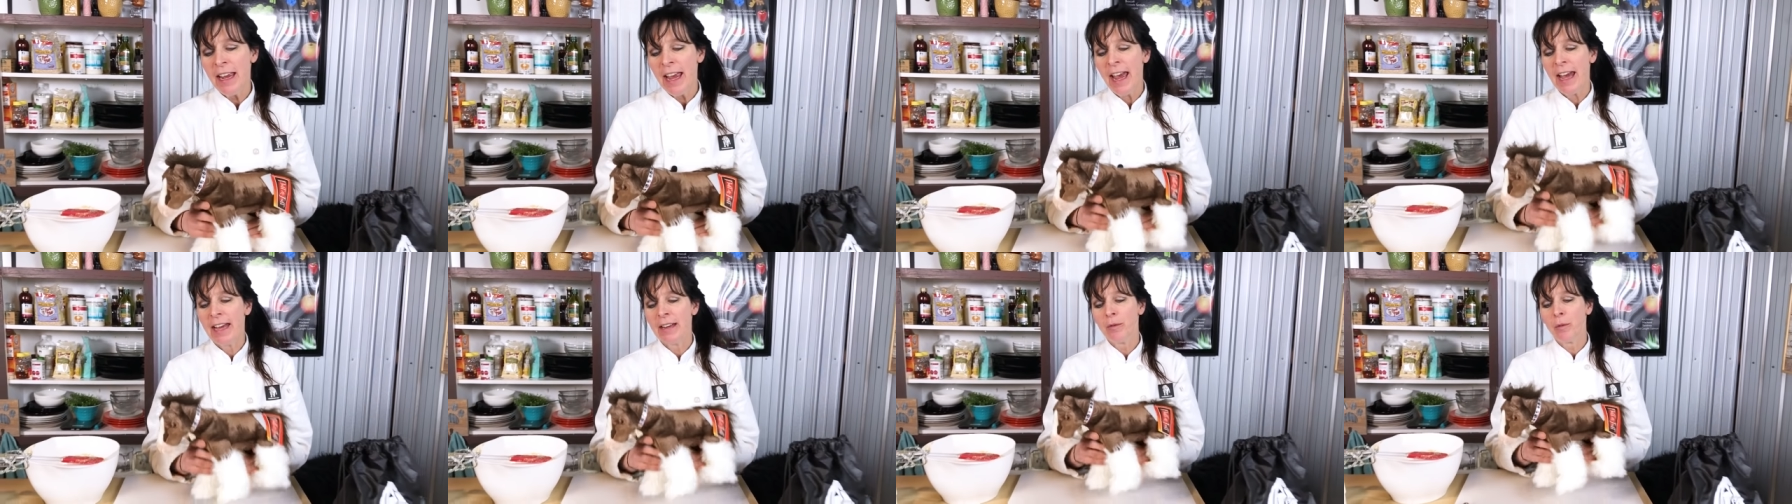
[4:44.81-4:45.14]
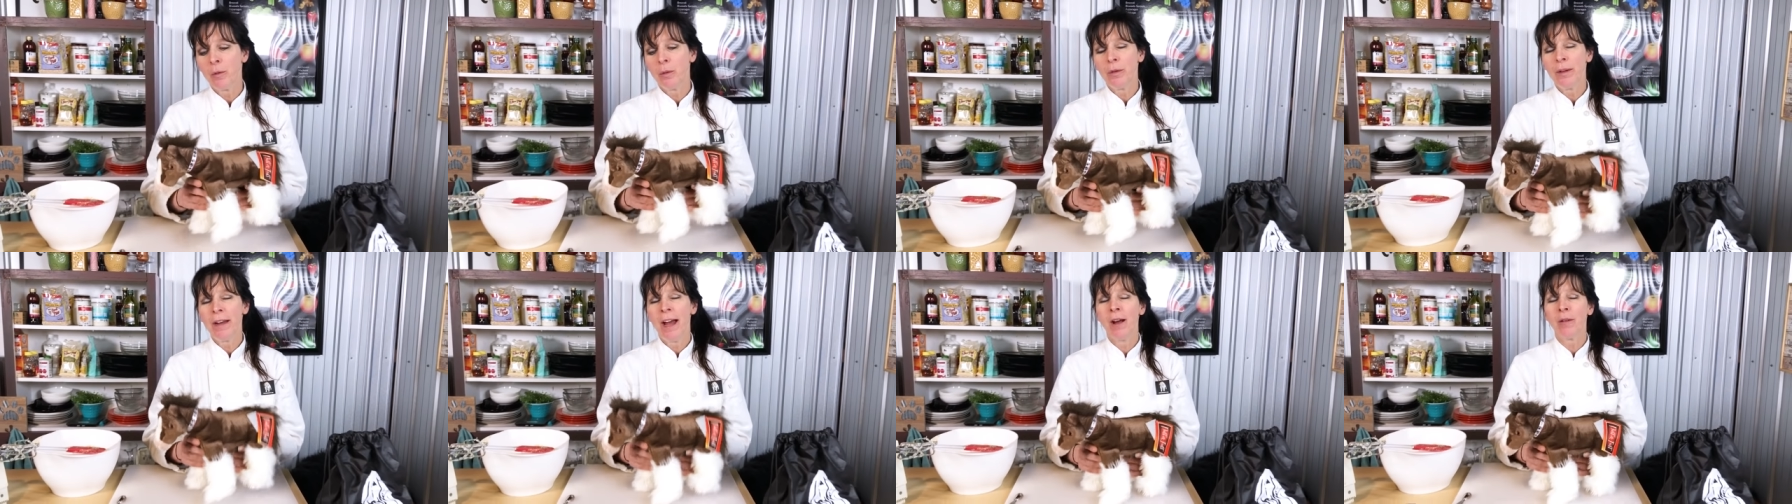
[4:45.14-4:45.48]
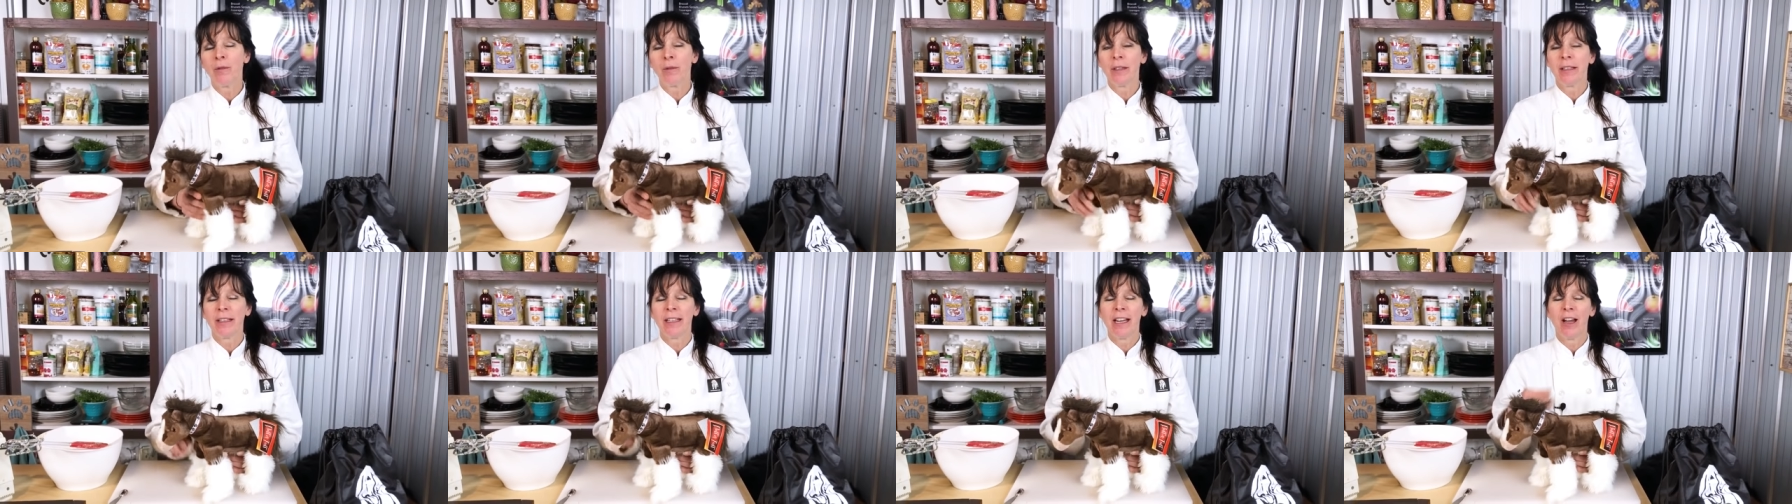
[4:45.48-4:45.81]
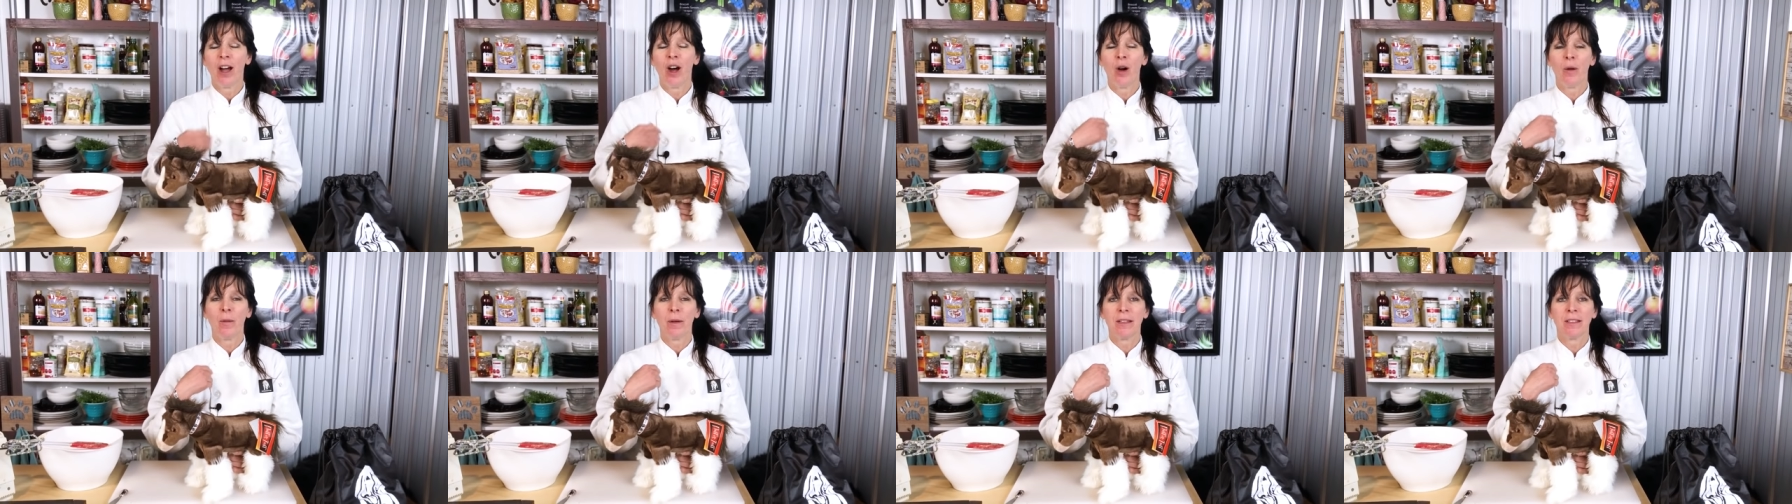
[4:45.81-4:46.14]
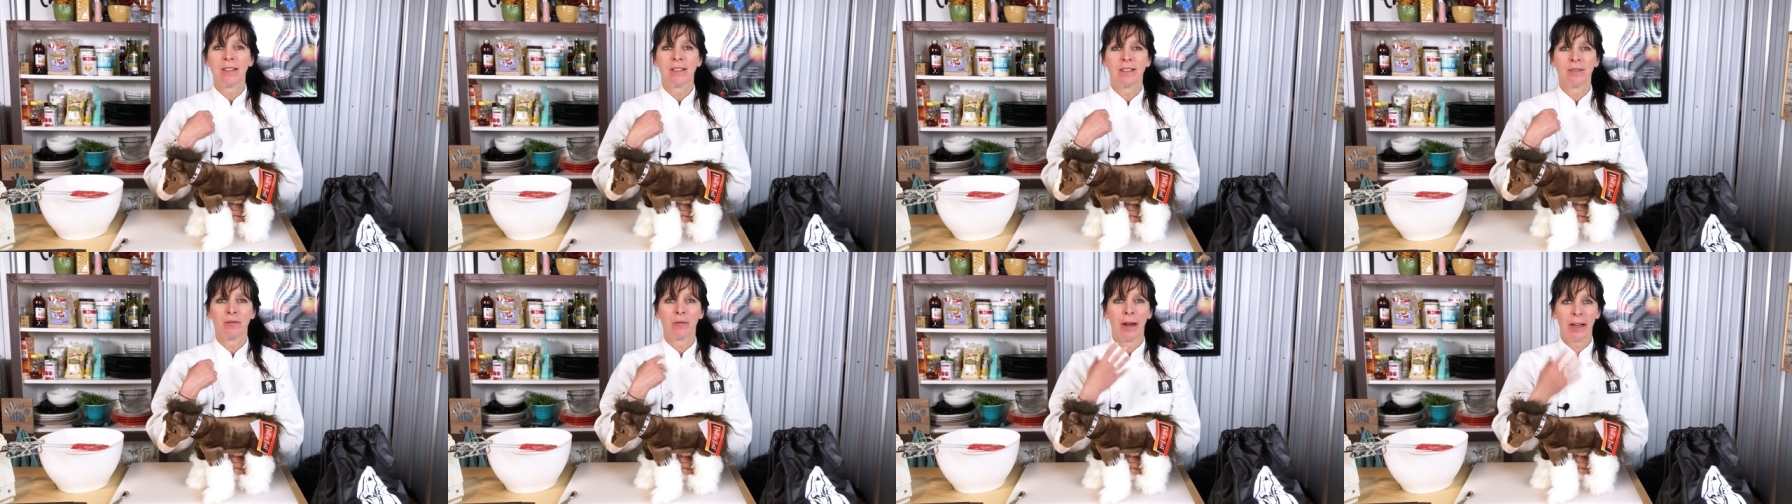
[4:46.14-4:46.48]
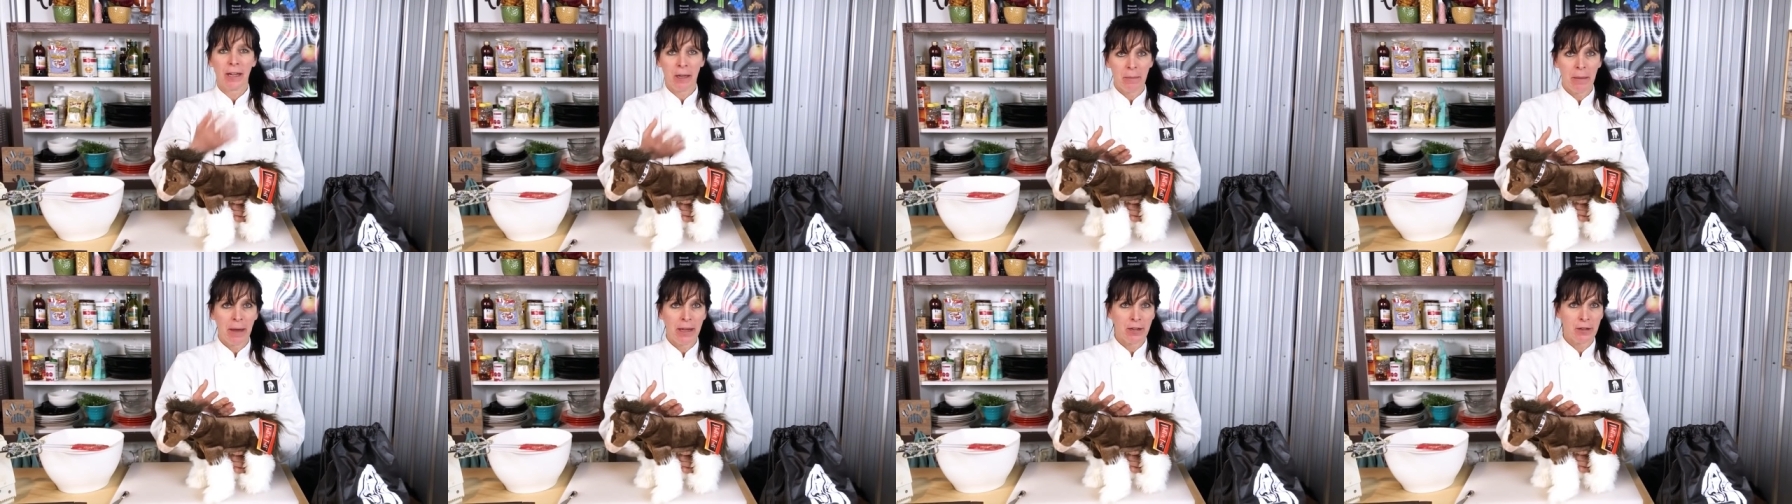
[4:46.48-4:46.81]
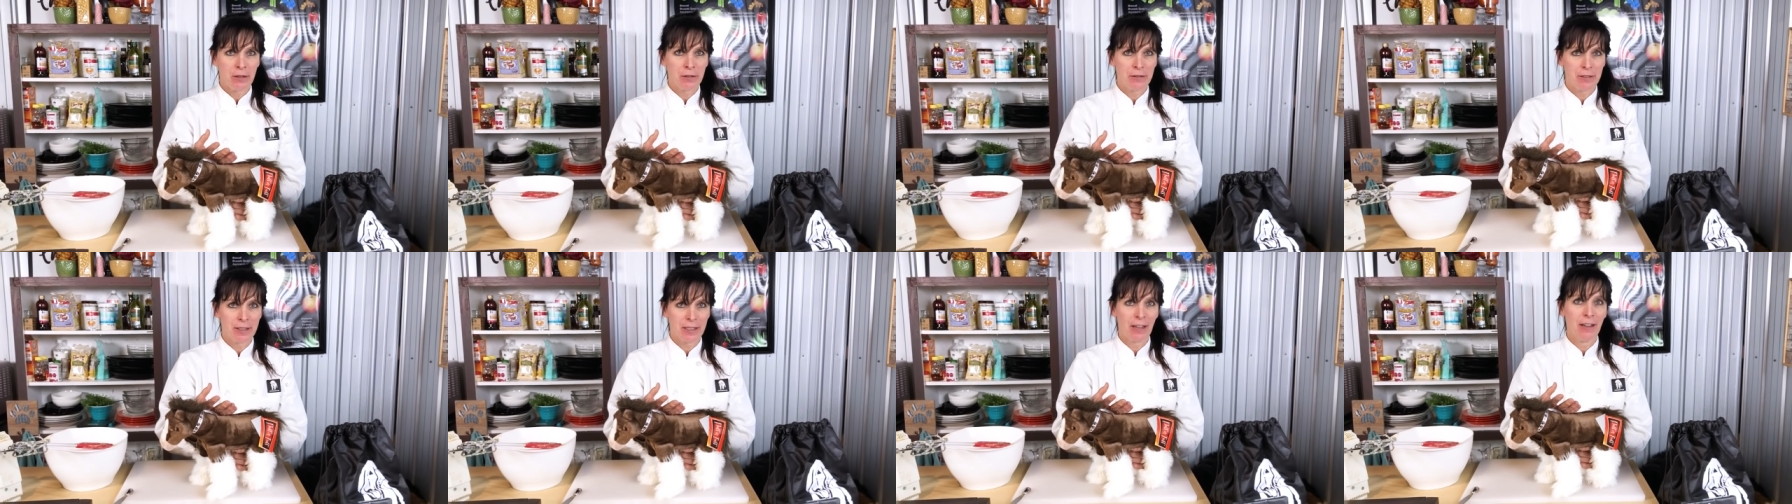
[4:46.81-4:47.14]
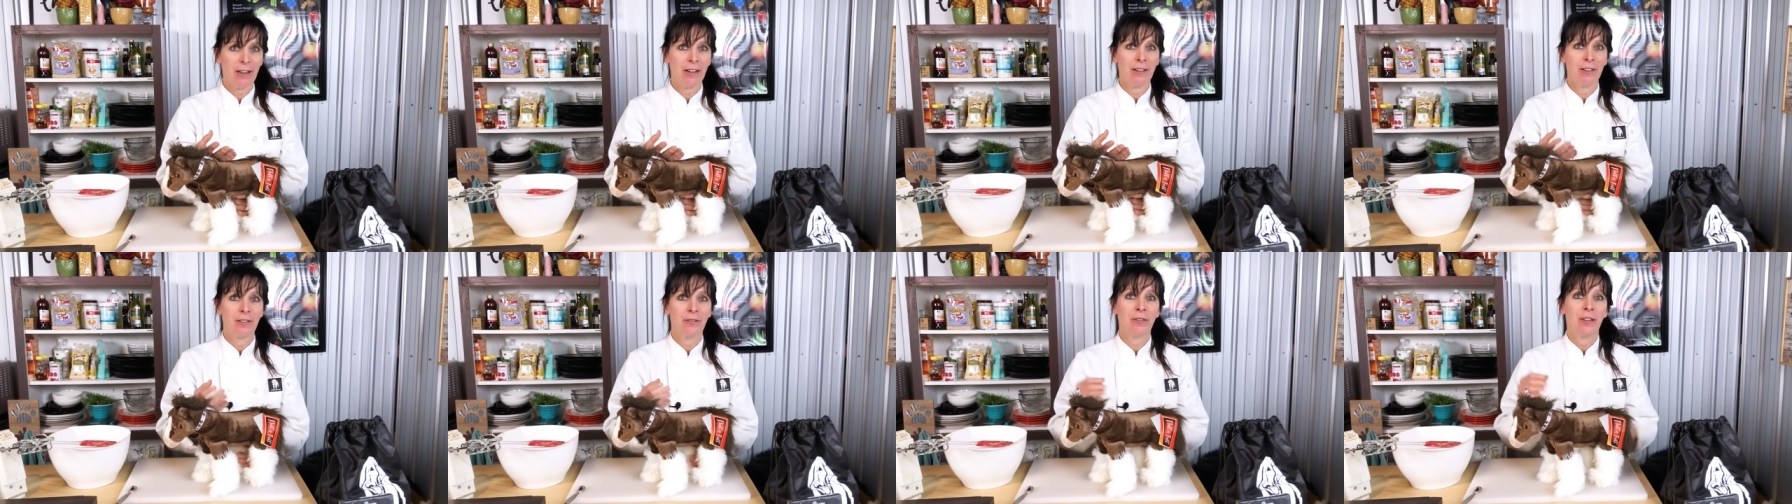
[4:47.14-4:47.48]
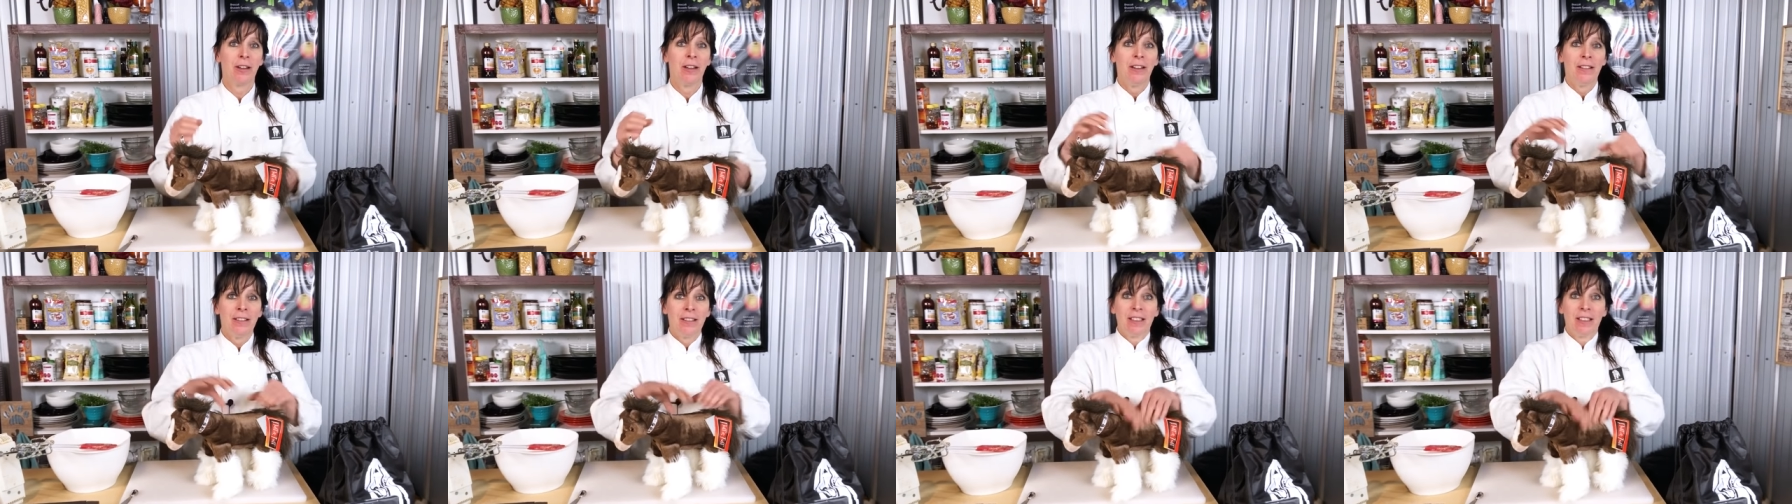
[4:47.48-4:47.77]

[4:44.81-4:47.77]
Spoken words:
And we're not really always recommenders of